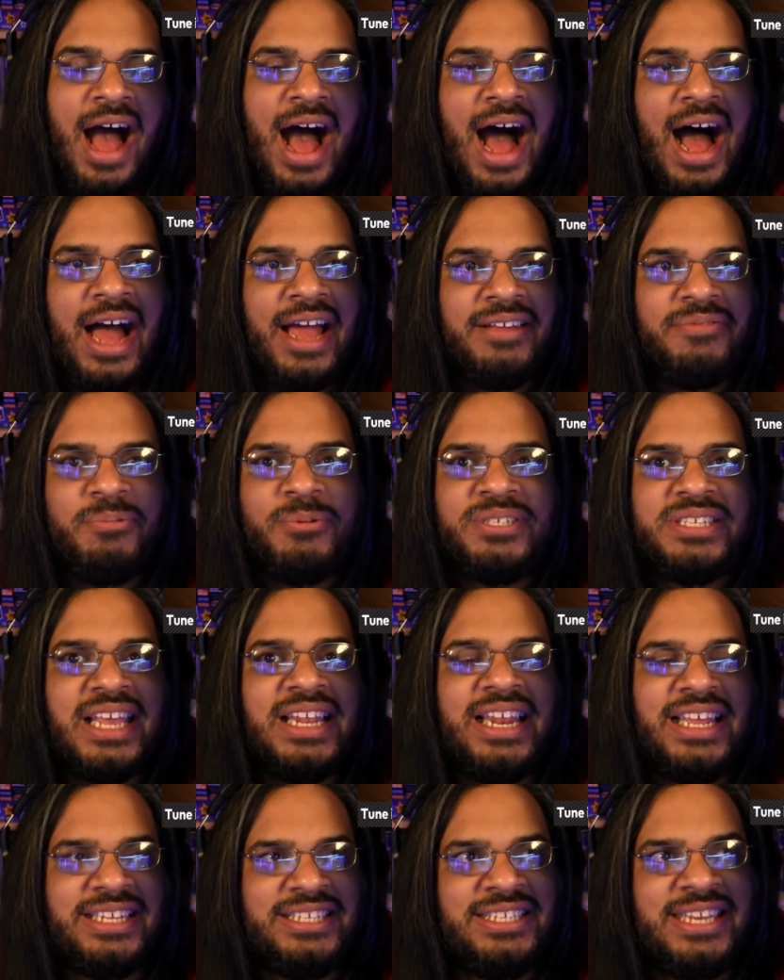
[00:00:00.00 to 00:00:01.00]
I would say
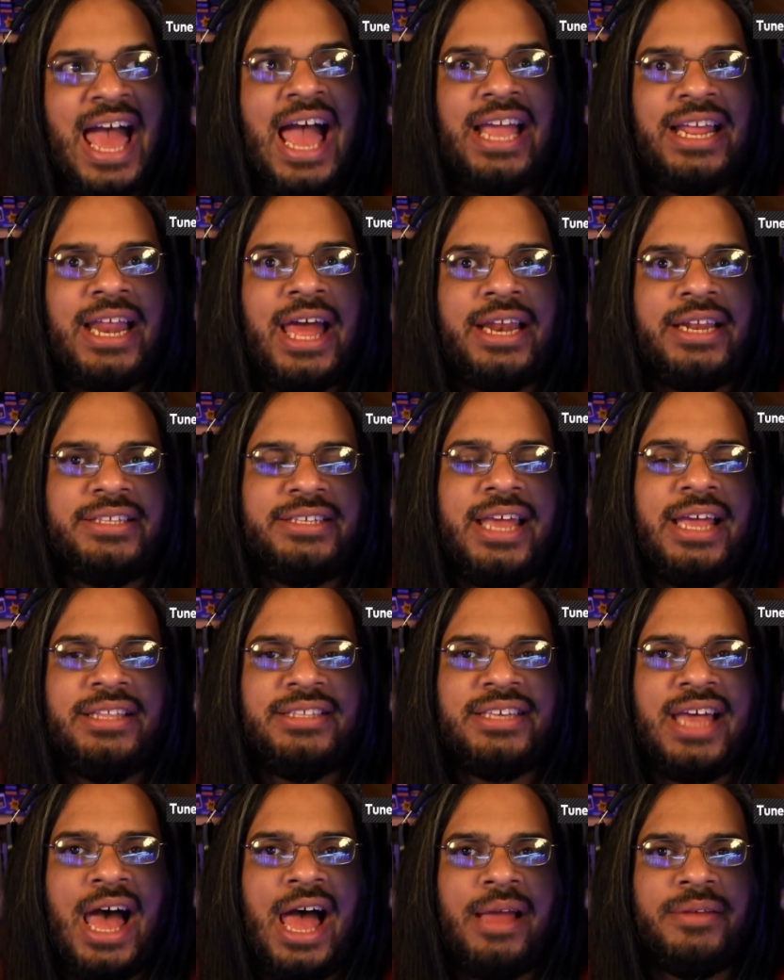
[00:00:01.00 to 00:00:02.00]
like 9 out of 10
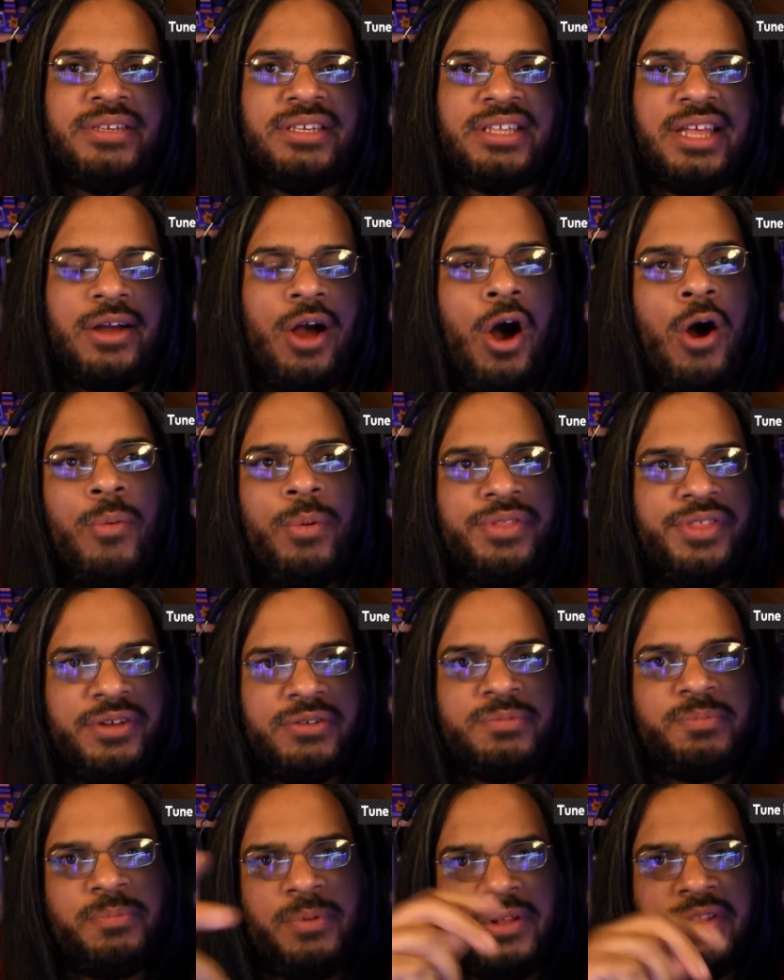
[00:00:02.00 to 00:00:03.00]
times it's like,
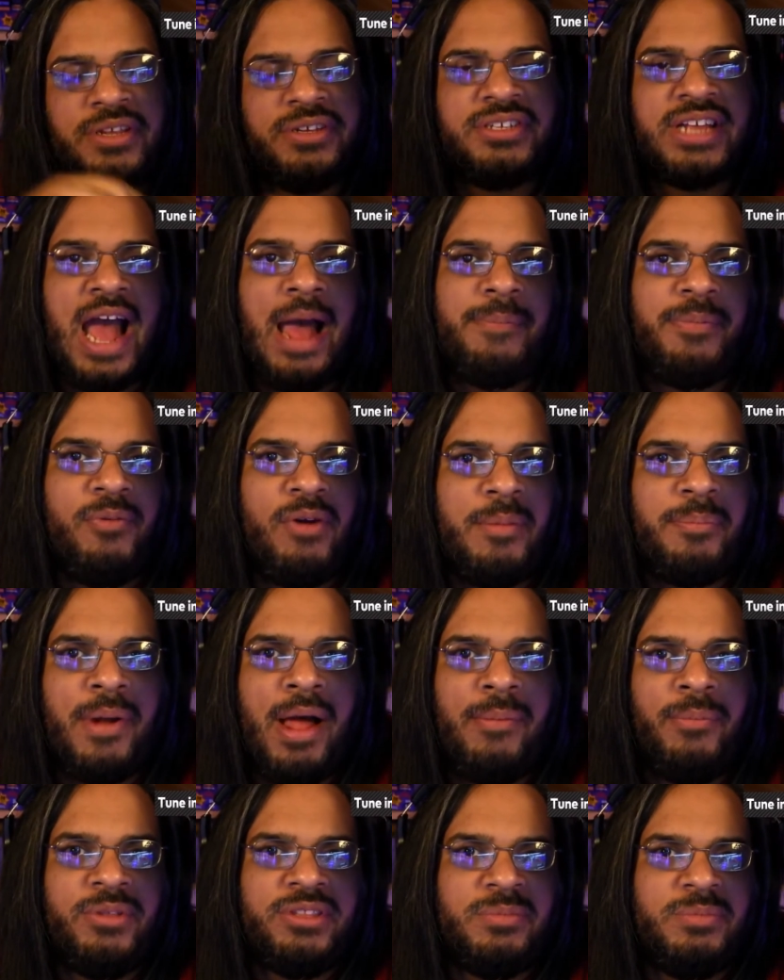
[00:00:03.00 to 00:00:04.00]
there's a copyright
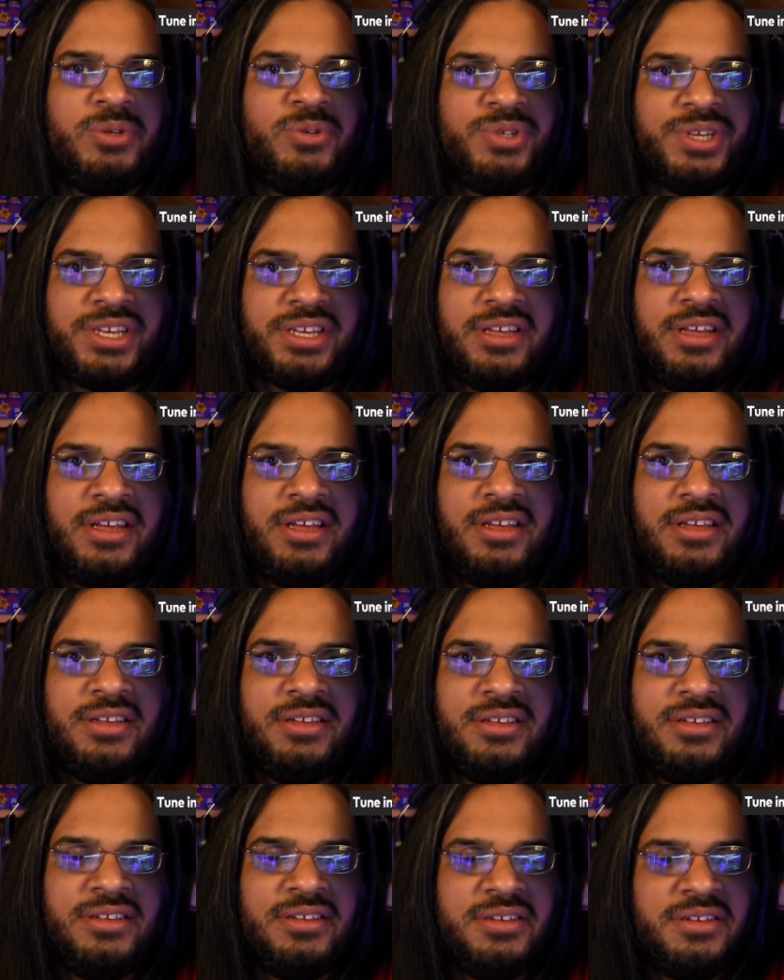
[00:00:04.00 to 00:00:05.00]
problem with the music.
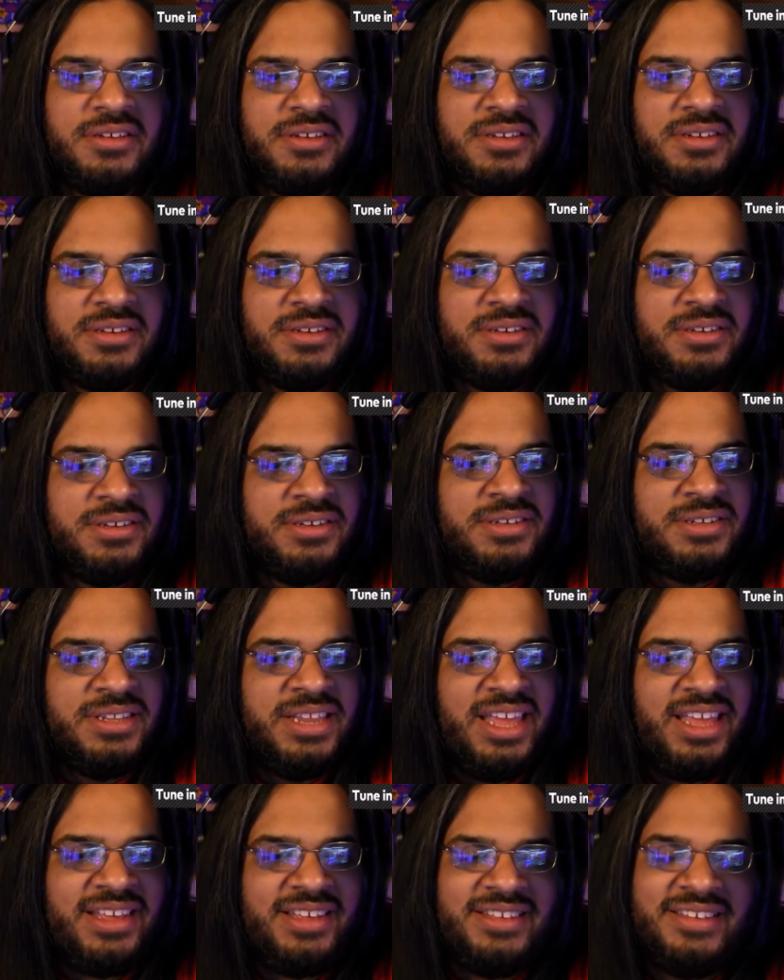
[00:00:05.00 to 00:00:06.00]

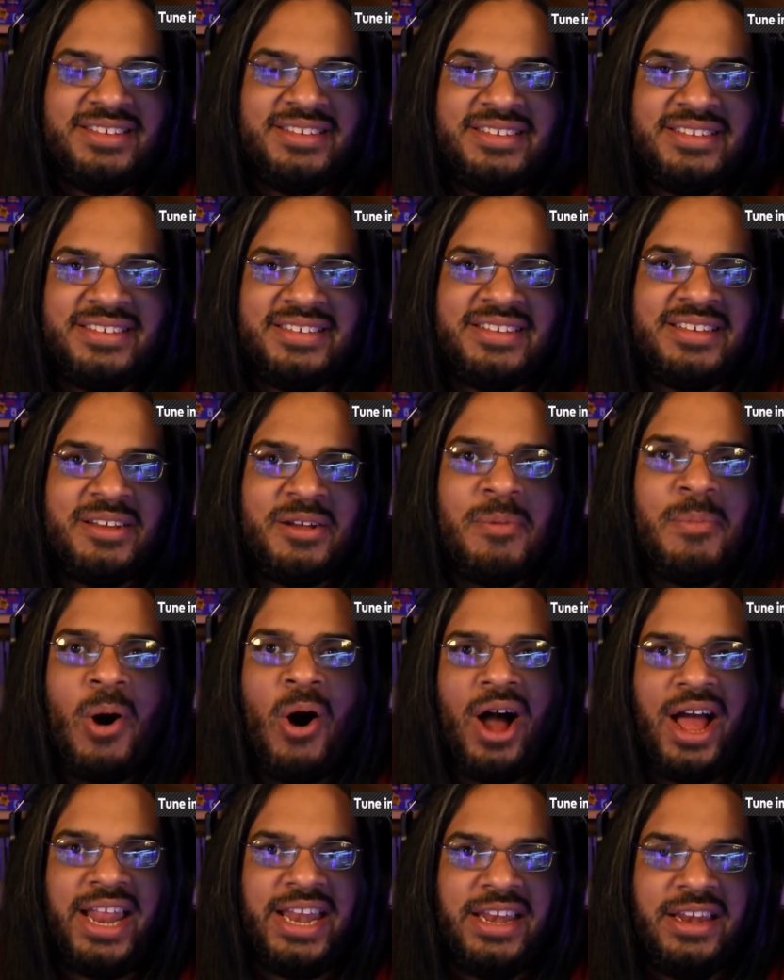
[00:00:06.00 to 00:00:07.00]
Like, come
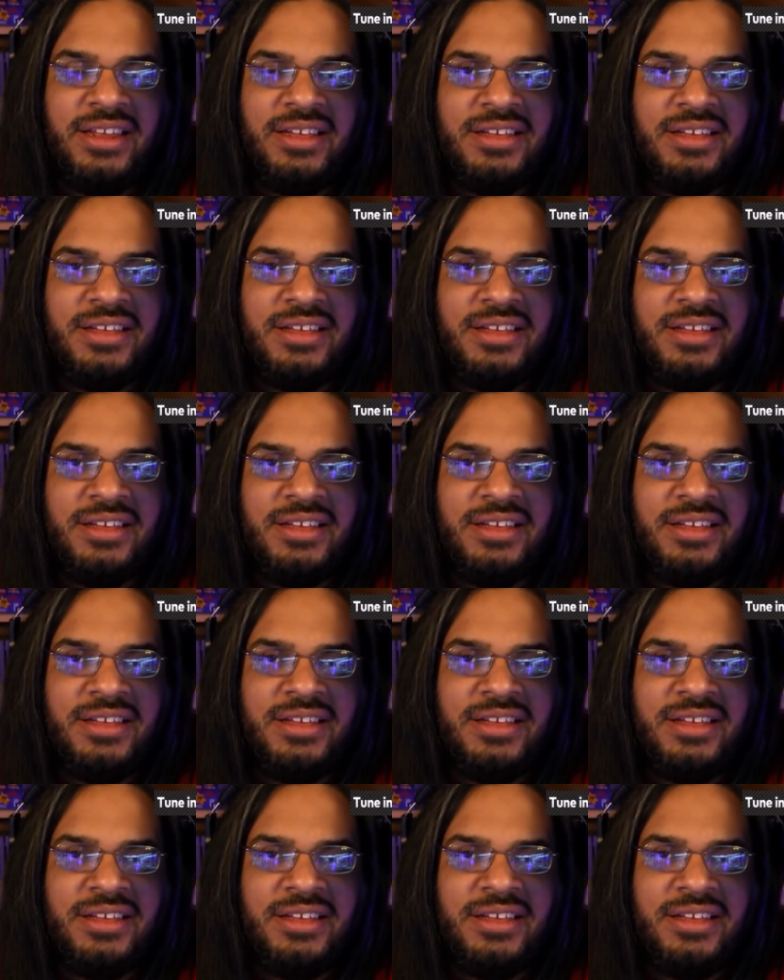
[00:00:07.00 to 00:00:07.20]
on.